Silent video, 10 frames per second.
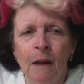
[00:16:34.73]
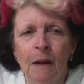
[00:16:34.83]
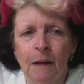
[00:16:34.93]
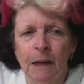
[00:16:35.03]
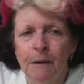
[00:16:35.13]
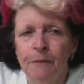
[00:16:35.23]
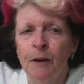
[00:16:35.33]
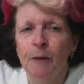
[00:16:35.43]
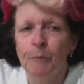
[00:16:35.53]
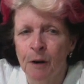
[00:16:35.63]
Clarify
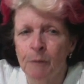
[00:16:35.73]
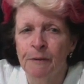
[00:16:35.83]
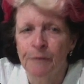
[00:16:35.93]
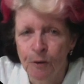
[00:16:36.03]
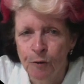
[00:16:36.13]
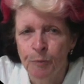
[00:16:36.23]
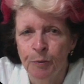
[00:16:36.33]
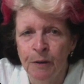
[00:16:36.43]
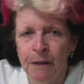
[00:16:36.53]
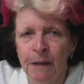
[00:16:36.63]
primary focal
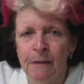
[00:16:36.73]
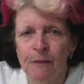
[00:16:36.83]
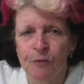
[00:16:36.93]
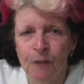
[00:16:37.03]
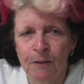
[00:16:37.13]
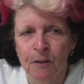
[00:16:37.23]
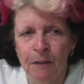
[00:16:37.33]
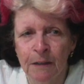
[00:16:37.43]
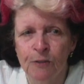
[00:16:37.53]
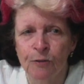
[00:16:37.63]
point, either structure
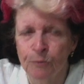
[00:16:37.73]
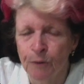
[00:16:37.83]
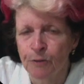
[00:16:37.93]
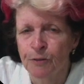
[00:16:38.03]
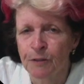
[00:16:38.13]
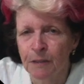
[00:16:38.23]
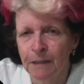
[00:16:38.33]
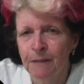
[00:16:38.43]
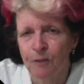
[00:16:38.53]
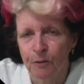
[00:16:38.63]
leads or roses
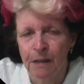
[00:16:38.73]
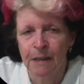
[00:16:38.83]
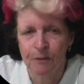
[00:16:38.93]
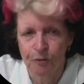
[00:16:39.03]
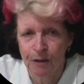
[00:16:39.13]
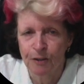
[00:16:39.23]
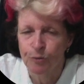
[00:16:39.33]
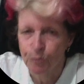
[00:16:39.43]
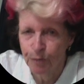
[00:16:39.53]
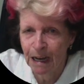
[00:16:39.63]
leads, so either structure
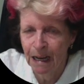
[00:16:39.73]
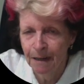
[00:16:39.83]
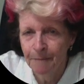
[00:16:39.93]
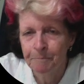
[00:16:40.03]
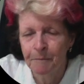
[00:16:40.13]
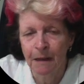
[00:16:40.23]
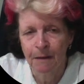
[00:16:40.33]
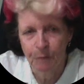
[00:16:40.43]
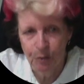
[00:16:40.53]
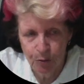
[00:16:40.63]
or colour. And
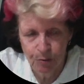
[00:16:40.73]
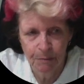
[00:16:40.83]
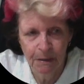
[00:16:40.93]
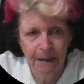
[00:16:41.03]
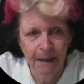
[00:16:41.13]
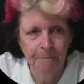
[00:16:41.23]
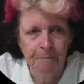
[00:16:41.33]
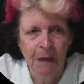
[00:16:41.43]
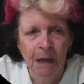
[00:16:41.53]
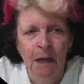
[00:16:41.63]
we talked about that.
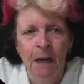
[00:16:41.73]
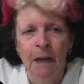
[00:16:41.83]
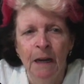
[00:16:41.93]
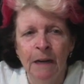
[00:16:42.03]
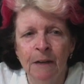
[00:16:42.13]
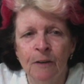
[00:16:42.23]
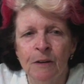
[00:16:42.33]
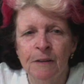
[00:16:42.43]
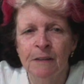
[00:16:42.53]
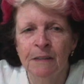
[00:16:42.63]

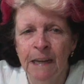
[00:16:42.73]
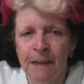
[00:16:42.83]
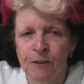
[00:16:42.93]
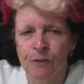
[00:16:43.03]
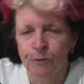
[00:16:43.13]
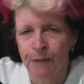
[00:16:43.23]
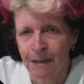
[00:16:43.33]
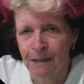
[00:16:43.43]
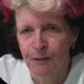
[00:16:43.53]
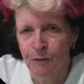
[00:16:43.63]
Increase intentional
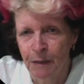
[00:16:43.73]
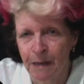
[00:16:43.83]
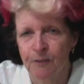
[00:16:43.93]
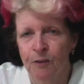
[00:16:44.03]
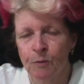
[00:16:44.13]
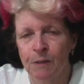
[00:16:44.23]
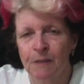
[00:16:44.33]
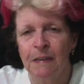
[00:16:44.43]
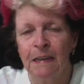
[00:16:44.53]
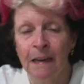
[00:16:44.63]
negative space. So once
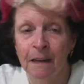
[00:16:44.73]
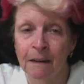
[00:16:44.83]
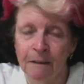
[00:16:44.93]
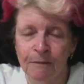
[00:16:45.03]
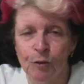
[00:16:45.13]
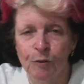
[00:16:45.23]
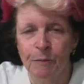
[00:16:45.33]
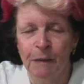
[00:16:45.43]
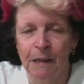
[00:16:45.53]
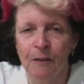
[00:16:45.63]
again, I've talked
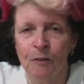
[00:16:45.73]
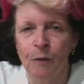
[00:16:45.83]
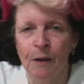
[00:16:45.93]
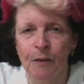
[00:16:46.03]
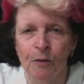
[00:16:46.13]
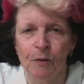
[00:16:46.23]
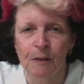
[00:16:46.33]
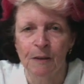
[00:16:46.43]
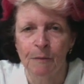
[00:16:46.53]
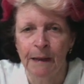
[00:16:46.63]
about that on the way through.
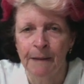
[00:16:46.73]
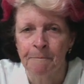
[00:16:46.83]
It's about